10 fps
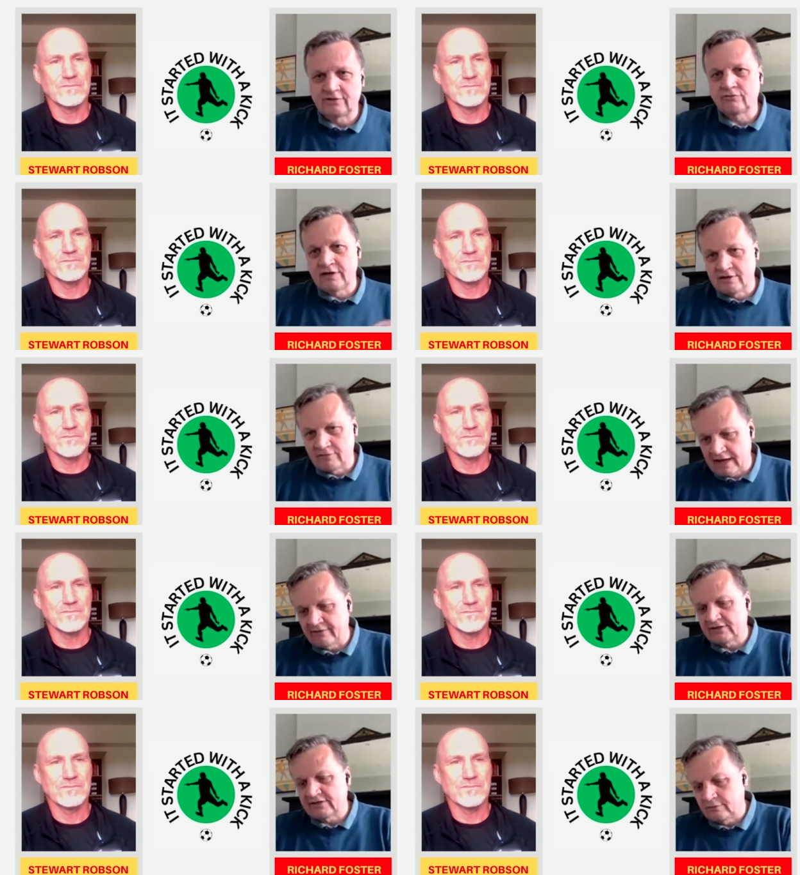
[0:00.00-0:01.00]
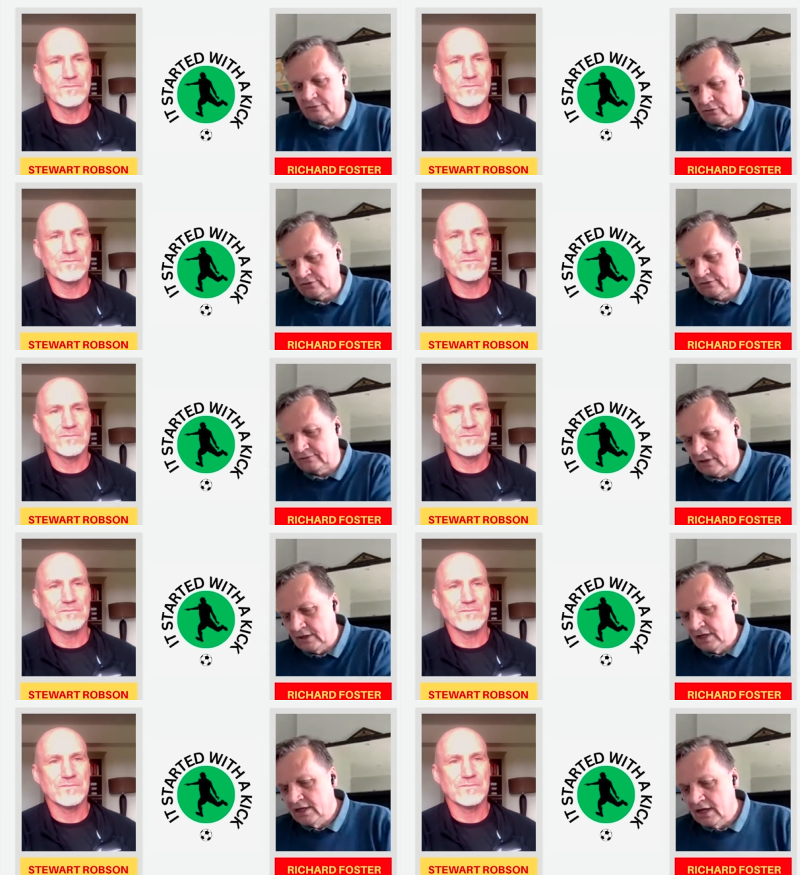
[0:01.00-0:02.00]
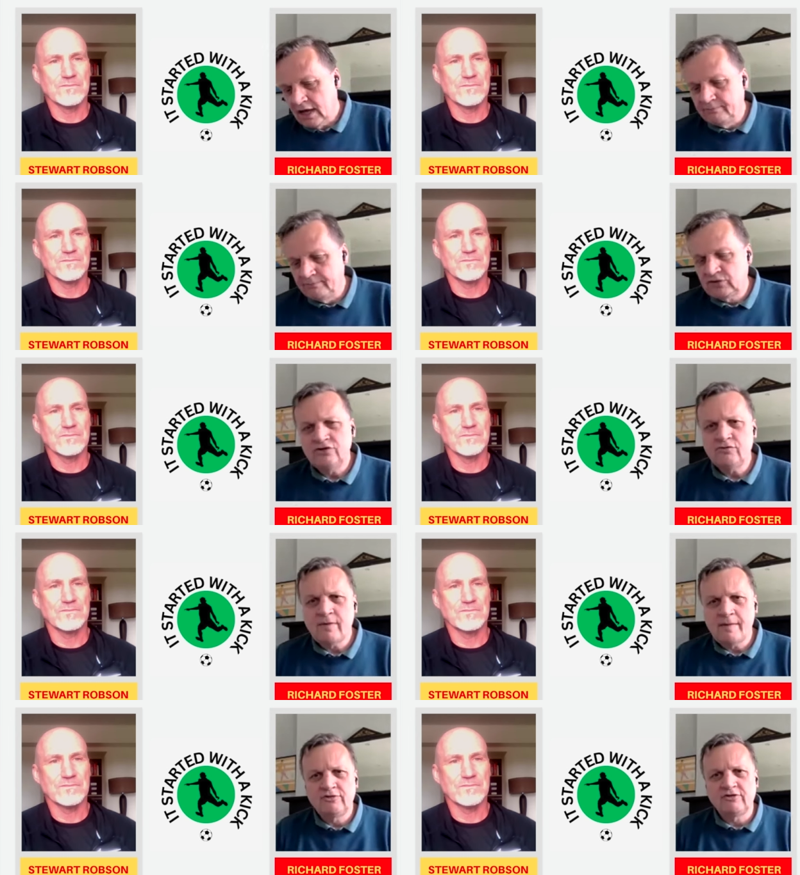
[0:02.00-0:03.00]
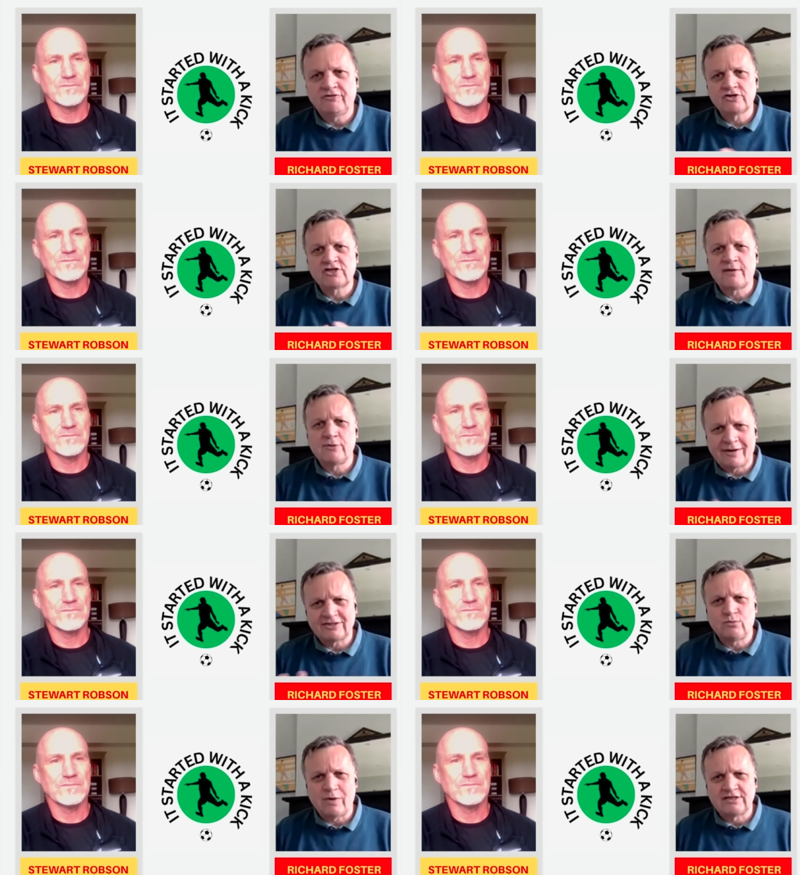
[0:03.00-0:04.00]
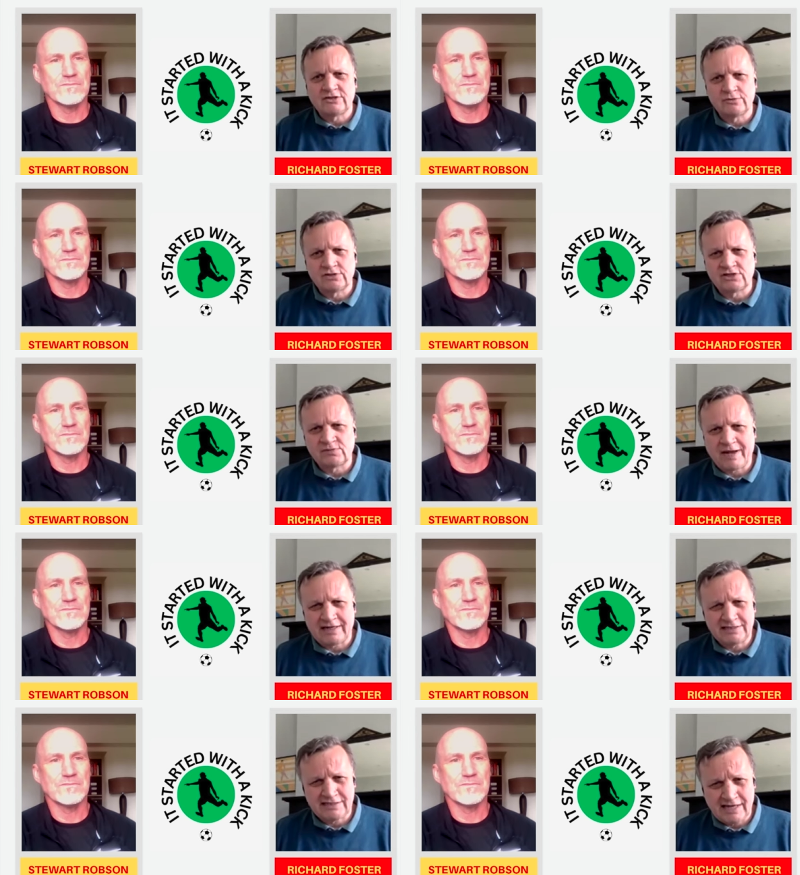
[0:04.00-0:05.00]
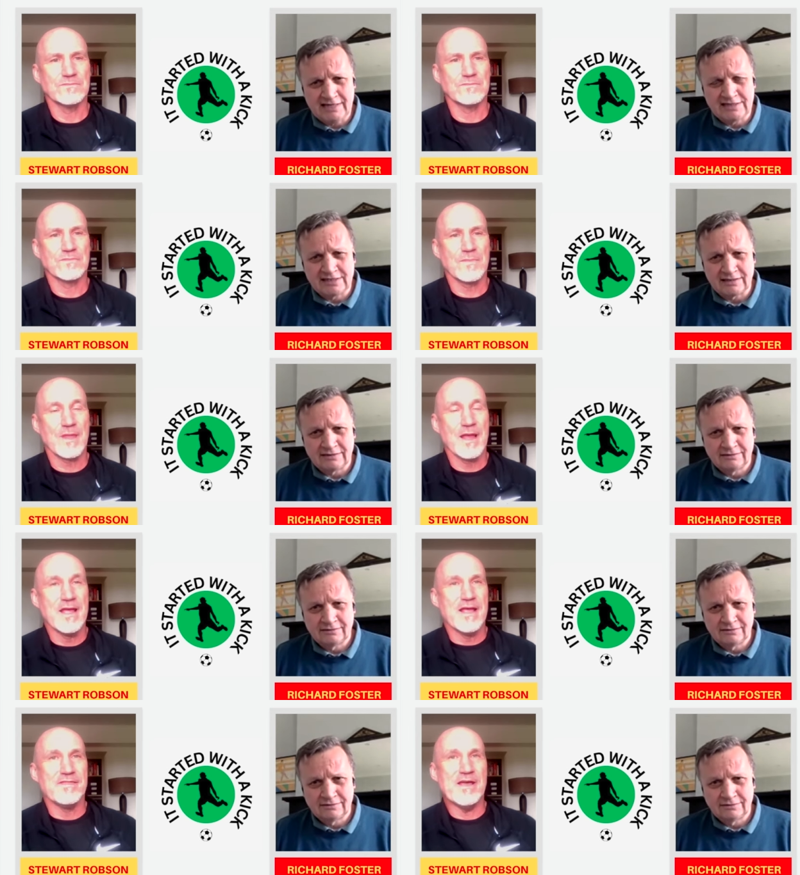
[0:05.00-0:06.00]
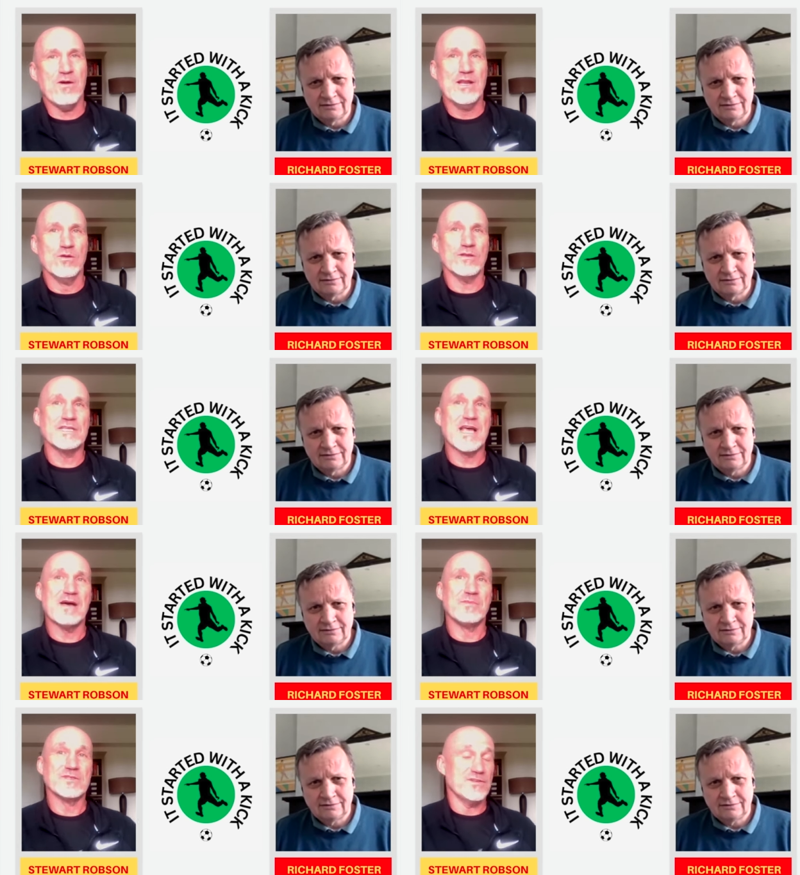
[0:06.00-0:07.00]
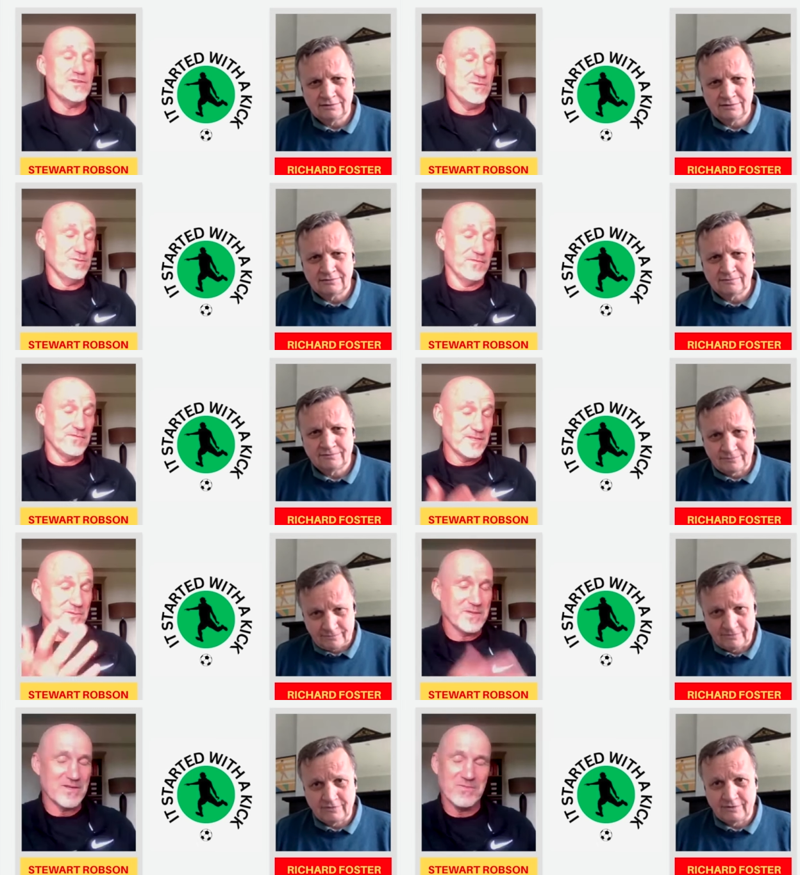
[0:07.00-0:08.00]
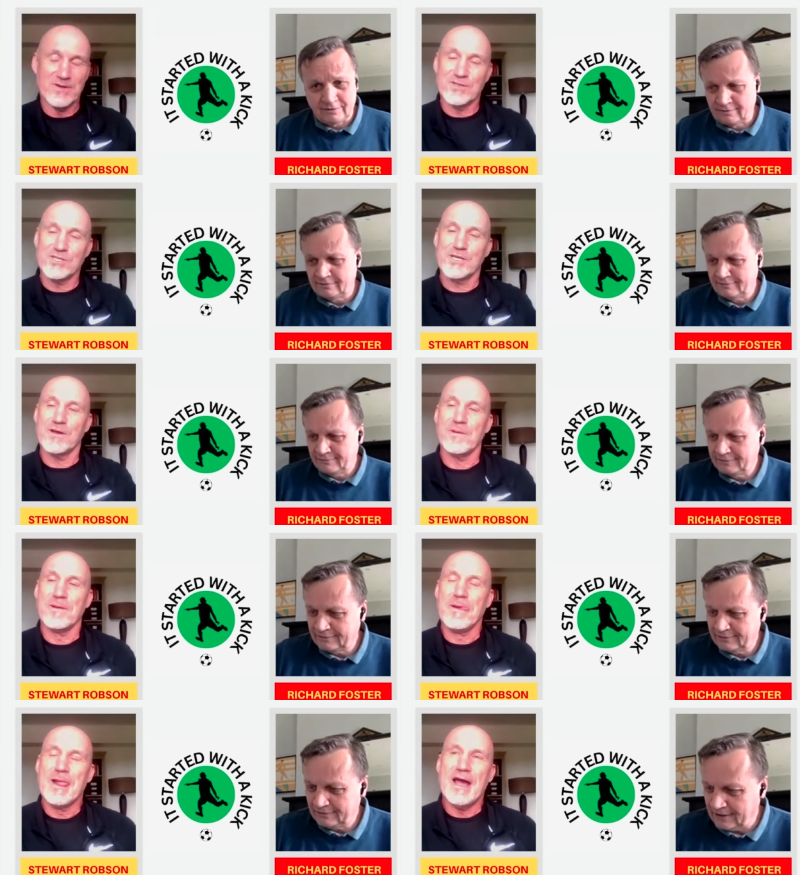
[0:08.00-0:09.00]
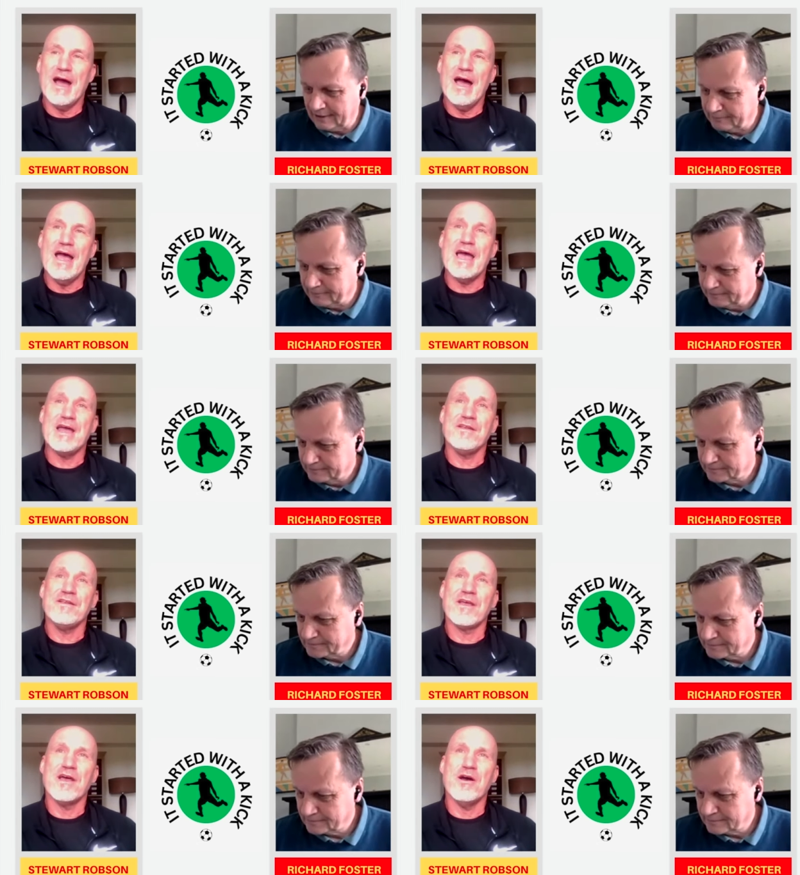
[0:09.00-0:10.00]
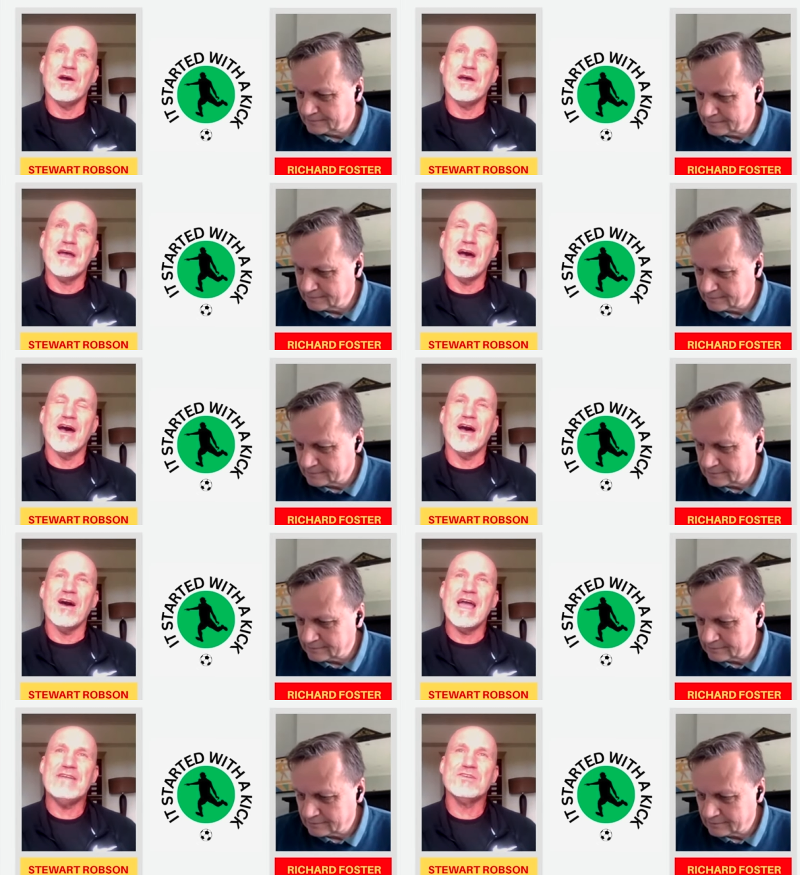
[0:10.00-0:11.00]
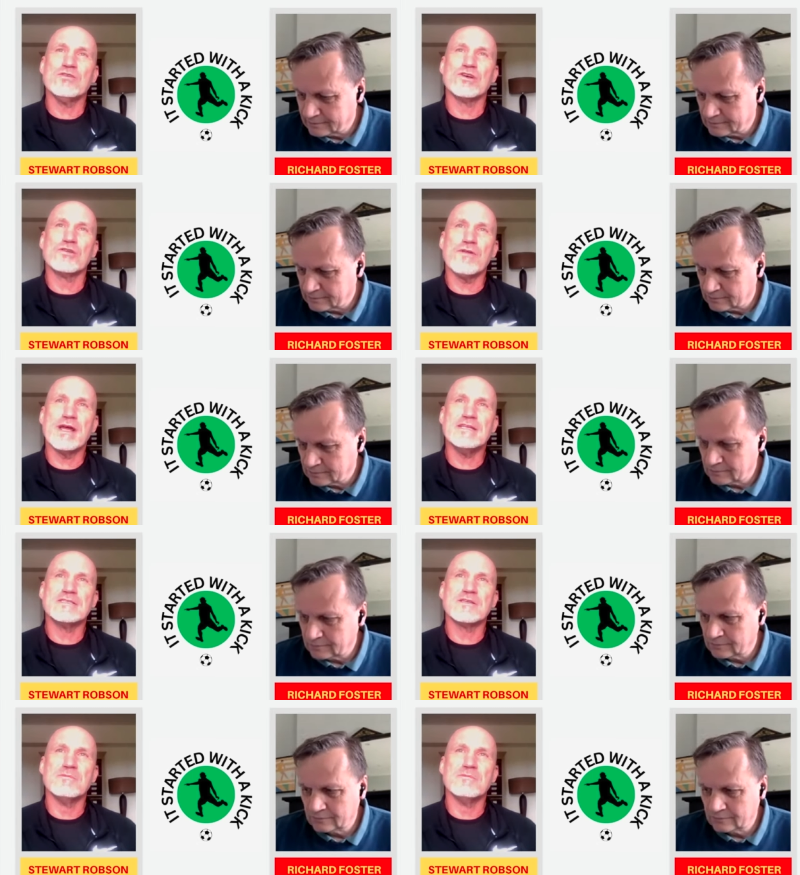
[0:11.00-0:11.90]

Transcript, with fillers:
Speaker 1: career and how that's come along. Um, can you remember the first game you actually went to as a spectator?
Speaker 2: Now I looked this up because I knew obviously we were going to be on the show. Yeah. And I haven't got great